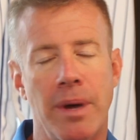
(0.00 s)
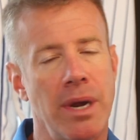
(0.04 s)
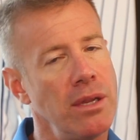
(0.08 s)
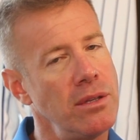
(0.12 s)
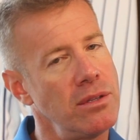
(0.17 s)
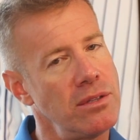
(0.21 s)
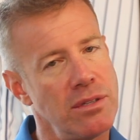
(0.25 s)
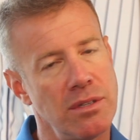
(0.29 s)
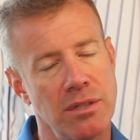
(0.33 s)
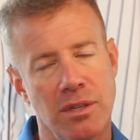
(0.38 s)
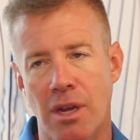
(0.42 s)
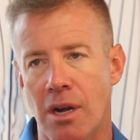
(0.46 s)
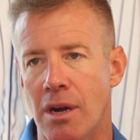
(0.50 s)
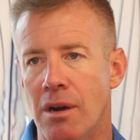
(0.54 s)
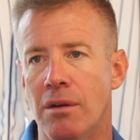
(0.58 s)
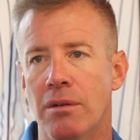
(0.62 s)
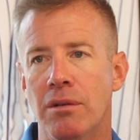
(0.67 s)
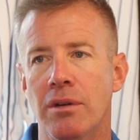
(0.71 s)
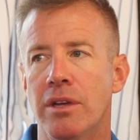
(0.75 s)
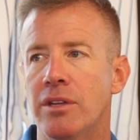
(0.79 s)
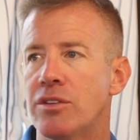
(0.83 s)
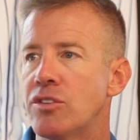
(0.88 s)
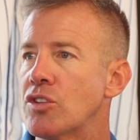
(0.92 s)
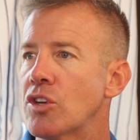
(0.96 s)
but it's
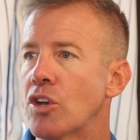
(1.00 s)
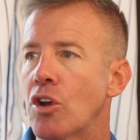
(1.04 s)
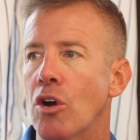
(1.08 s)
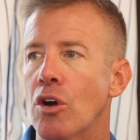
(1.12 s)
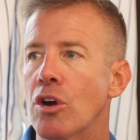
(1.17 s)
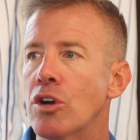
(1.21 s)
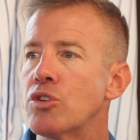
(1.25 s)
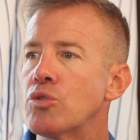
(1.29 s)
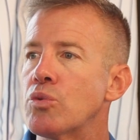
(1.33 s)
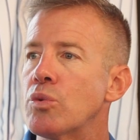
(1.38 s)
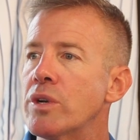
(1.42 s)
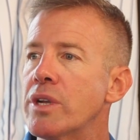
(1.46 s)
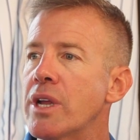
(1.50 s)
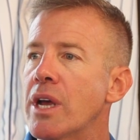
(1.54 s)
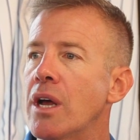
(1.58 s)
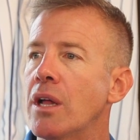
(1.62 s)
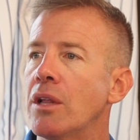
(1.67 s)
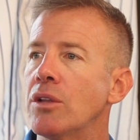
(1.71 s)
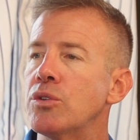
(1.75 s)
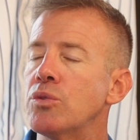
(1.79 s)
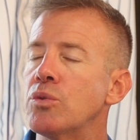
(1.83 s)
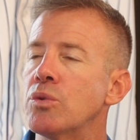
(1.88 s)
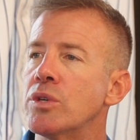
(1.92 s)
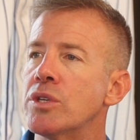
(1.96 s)
the cards we're
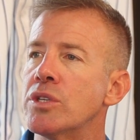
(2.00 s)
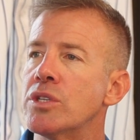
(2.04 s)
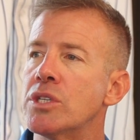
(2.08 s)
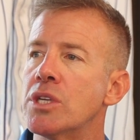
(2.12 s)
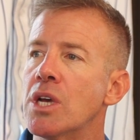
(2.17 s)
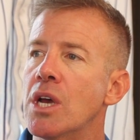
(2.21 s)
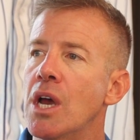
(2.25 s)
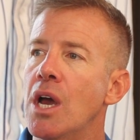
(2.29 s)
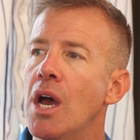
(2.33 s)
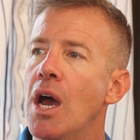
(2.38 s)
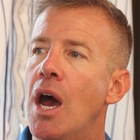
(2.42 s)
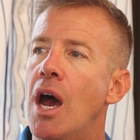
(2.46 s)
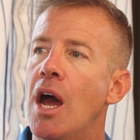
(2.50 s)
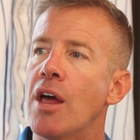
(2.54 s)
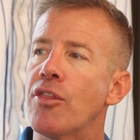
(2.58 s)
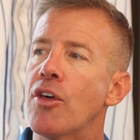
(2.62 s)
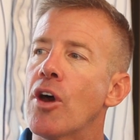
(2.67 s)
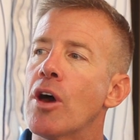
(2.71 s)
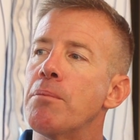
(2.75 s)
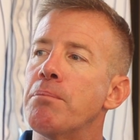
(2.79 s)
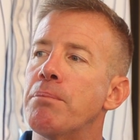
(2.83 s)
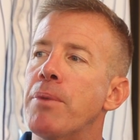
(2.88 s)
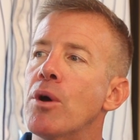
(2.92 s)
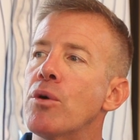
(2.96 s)
dealt, was I
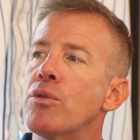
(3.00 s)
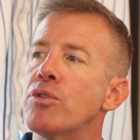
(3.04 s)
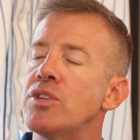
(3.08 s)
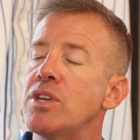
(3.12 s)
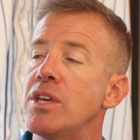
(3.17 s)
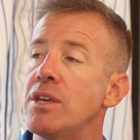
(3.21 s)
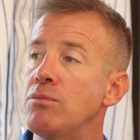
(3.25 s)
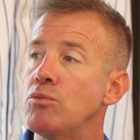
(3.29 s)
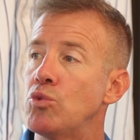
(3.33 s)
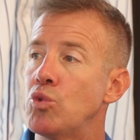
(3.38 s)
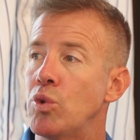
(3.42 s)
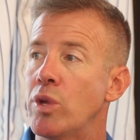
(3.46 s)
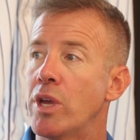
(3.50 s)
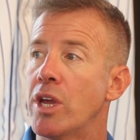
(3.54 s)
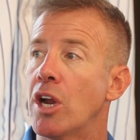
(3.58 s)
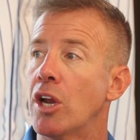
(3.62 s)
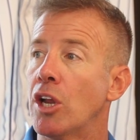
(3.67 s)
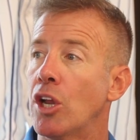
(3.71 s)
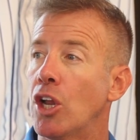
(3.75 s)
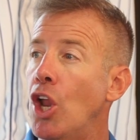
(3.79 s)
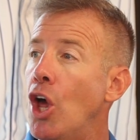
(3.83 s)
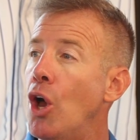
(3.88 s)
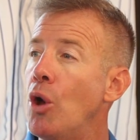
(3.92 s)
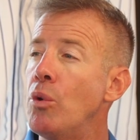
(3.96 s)
thought both teams would get
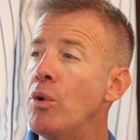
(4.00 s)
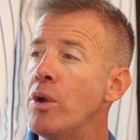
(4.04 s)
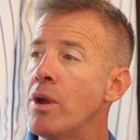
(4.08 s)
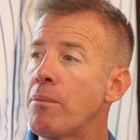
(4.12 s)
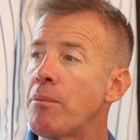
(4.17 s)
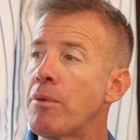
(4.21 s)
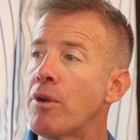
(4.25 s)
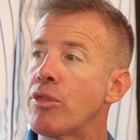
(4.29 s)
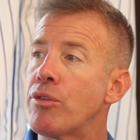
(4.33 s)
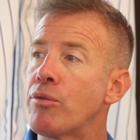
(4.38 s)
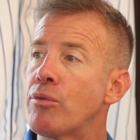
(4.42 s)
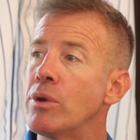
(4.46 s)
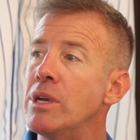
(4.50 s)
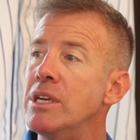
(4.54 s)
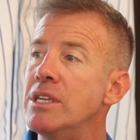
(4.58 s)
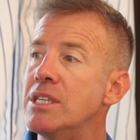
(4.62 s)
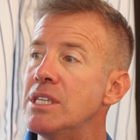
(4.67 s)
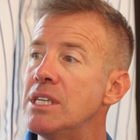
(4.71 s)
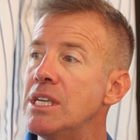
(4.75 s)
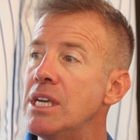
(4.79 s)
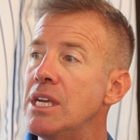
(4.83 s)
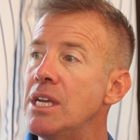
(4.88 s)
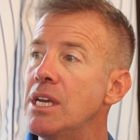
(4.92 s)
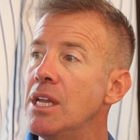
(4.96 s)
a low number three
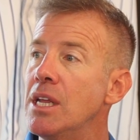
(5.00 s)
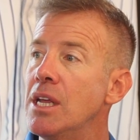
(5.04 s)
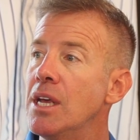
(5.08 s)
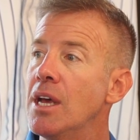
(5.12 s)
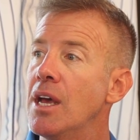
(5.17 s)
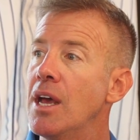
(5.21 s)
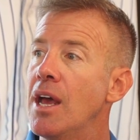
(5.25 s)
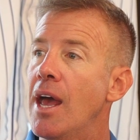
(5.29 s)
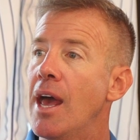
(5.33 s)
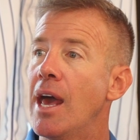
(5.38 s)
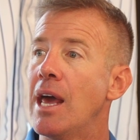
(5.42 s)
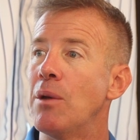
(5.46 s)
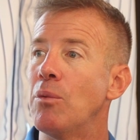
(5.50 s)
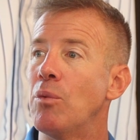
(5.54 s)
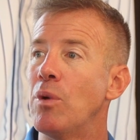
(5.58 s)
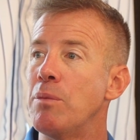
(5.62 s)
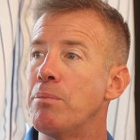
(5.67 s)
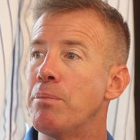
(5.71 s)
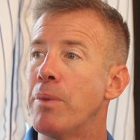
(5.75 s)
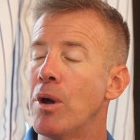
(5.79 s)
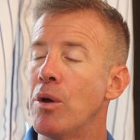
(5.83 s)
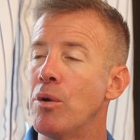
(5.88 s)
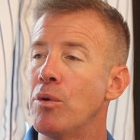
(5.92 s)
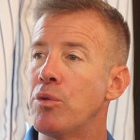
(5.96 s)
seed, and we
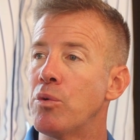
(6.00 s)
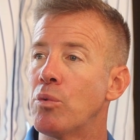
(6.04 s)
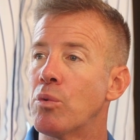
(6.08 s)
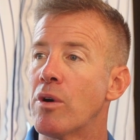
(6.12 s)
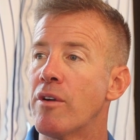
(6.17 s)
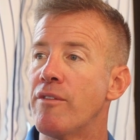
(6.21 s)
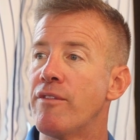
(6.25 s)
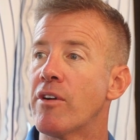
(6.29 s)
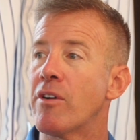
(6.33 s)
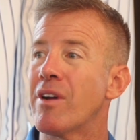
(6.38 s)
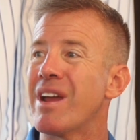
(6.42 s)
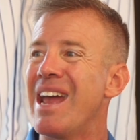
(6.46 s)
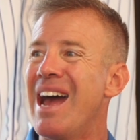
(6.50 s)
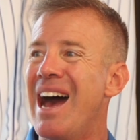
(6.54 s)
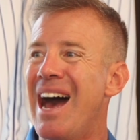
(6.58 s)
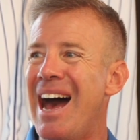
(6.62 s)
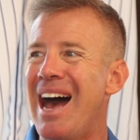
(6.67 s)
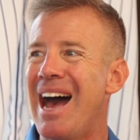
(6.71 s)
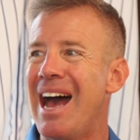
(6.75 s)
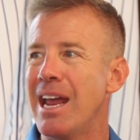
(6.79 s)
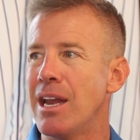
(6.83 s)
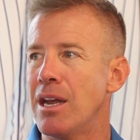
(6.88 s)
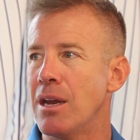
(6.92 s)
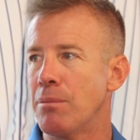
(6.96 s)
both were a very
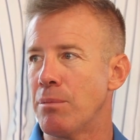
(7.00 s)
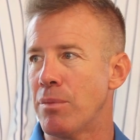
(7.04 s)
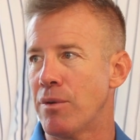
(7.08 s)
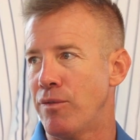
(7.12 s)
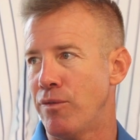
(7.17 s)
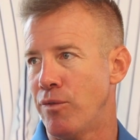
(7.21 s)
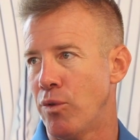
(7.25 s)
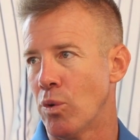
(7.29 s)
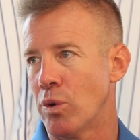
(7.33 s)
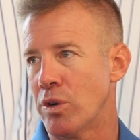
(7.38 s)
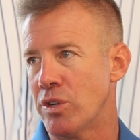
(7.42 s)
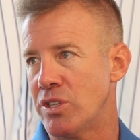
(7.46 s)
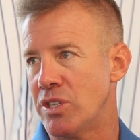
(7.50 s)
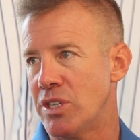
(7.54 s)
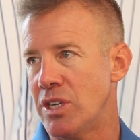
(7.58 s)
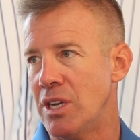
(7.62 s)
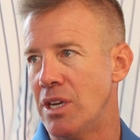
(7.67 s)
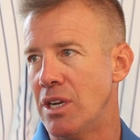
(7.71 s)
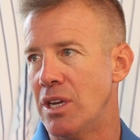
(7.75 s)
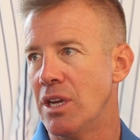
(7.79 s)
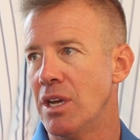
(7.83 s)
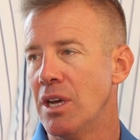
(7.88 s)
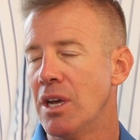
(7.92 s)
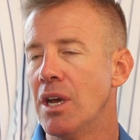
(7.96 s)
high number four
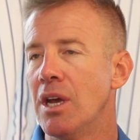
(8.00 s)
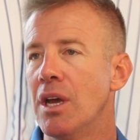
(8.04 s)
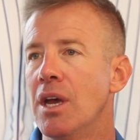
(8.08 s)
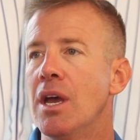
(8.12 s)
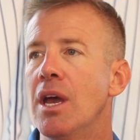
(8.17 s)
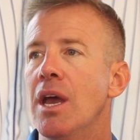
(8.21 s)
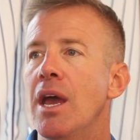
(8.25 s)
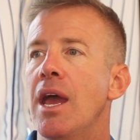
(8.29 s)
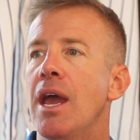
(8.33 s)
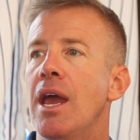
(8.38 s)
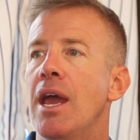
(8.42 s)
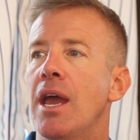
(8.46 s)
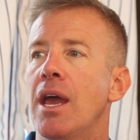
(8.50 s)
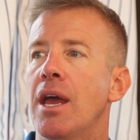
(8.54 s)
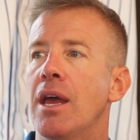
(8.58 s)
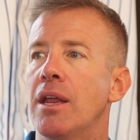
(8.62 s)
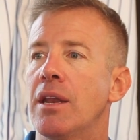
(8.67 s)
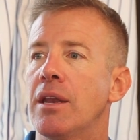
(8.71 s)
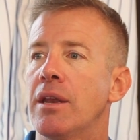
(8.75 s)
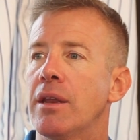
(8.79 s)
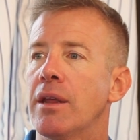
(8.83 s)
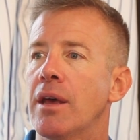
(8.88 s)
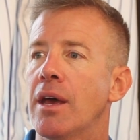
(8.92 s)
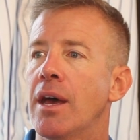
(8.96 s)
seed.
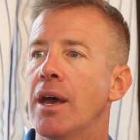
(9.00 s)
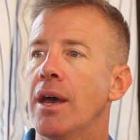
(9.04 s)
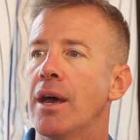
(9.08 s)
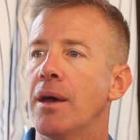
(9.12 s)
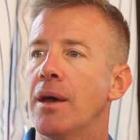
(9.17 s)
And